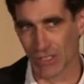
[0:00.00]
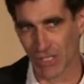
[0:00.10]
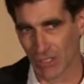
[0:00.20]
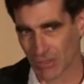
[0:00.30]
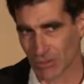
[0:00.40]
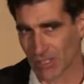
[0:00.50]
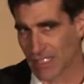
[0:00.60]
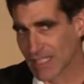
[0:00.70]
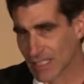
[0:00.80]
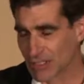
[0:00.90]
the code, the
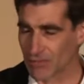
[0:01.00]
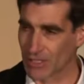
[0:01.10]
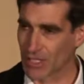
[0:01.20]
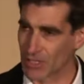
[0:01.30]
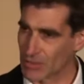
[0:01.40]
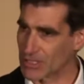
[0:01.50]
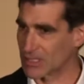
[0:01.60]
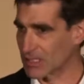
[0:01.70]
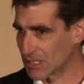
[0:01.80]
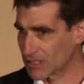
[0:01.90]
intention of the code
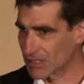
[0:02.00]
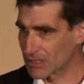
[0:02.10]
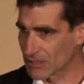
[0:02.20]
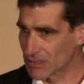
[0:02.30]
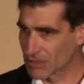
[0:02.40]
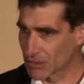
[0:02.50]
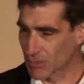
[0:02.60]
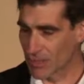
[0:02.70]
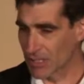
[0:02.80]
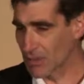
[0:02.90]
isn't clear. So
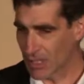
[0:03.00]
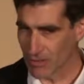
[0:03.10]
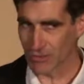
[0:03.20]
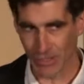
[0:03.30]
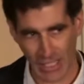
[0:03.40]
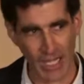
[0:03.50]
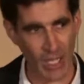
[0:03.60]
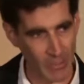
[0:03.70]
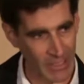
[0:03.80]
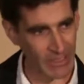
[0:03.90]
we think, okay, let's write a
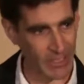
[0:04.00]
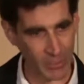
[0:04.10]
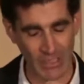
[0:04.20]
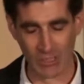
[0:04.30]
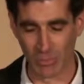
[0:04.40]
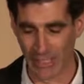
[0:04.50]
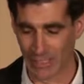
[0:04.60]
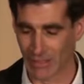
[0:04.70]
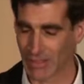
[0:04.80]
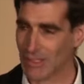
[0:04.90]
comment to help
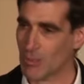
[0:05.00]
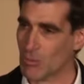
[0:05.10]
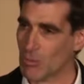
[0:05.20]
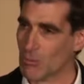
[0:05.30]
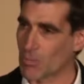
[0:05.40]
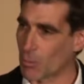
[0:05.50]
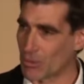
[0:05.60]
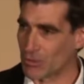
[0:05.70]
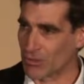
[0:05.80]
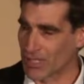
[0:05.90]
explain it. But
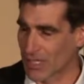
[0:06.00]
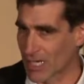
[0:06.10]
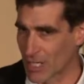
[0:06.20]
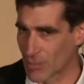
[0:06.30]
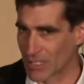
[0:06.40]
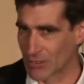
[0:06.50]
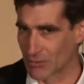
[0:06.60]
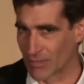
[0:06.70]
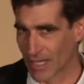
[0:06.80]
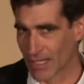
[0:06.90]
when you create the comment,
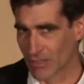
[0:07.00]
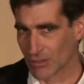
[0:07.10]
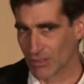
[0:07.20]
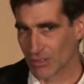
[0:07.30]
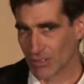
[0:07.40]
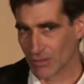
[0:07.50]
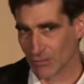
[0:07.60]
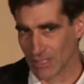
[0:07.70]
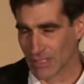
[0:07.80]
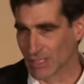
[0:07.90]
you've now
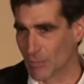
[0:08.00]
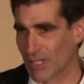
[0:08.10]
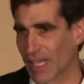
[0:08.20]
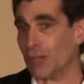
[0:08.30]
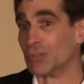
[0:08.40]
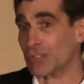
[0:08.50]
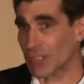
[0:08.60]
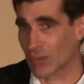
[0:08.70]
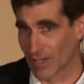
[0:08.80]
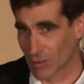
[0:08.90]
written something else
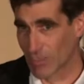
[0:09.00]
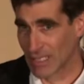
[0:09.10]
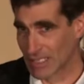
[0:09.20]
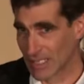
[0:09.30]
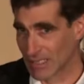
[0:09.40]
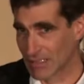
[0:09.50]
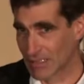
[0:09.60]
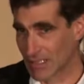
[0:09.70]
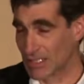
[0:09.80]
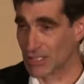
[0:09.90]
that you have to
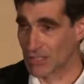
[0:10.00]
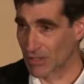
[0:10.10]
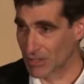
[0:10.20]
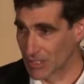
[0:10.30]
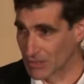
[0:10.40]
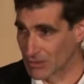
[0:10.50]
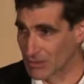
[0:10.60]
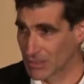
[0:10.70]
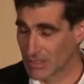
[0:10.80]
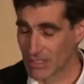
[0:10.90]
maintain in addition to the
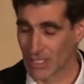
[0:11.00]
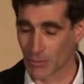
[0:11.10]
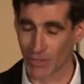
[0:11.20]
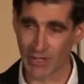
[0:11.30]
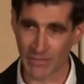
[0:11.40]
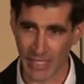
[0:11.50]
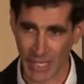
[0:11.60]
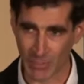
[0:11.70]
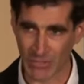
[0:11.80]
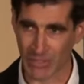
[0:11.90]
code. And what often
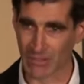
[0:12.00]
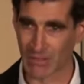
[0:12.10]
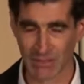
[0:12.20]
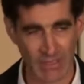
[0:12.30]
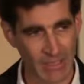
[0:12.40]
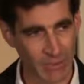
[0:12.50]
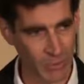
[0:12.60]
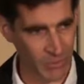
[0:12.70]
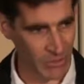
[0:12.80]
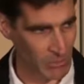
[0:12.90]
happens
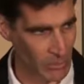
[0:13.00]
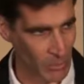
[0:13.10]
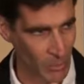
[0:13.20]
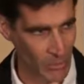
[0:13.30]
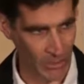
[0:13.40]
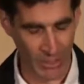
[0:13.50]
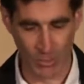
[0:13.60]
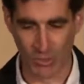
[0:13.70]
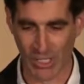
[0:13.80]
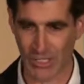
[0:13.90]
when people are working on
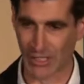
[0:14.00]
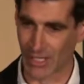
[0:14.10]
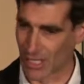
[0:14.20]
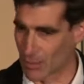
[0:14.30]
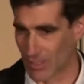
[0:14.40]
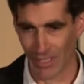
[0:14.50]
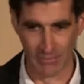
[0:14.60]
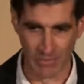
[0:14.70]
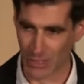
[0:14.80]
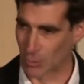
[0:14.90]
a project, they come in,
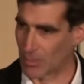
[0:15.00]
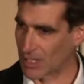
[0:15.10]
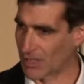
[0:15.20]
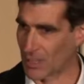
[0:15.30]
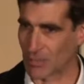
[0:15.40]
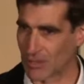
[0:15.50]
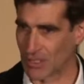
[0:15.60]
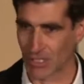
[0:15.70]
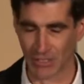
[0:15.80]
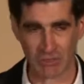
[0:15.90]
they fix a bug, they update
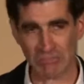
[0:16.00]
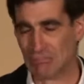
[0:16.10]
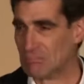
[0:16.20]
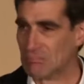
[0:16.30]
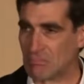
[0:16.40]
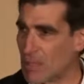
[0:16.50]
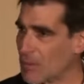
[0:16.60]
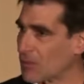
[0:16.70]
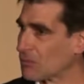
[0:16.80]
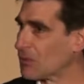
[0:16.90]
the code.
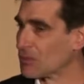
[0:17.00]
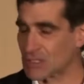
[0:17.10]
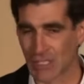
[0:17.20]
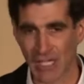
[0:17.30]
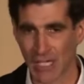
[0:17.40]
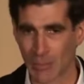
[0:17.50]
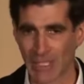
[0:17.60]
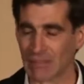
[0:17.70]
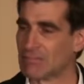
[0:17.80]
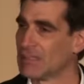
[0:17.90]
Maybe they don't notice the
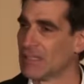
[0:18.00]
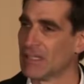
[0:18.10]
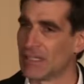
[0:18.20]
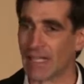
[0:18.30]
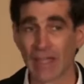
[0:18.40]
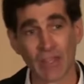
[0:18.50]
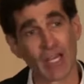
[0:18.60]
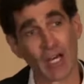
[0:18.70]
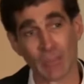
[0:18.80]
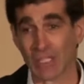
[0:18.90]
comment. Now the
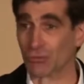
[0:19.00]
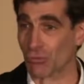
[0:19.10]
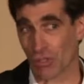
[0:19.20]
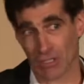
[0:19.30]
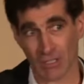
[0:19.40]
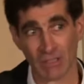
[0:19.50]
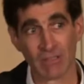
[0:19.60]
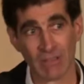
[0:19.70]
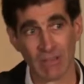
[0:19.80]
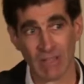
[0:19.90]
comment's wrong,
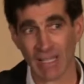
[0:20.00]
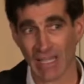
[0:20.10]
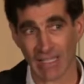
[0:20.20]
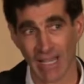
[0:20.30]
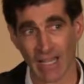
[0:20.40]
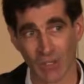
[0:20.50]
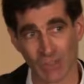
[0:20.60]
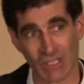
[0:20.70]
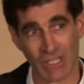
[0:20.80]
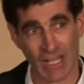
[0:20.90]
and
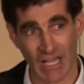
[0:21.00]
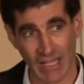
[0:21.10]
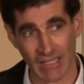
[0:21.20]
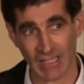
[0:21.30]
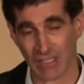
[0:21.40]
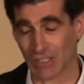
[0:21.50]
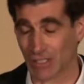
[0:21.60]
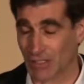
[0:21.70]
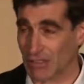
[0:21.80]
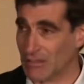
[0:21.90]
now it's a lie, and it's
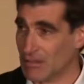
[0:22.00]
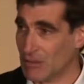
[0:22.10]
going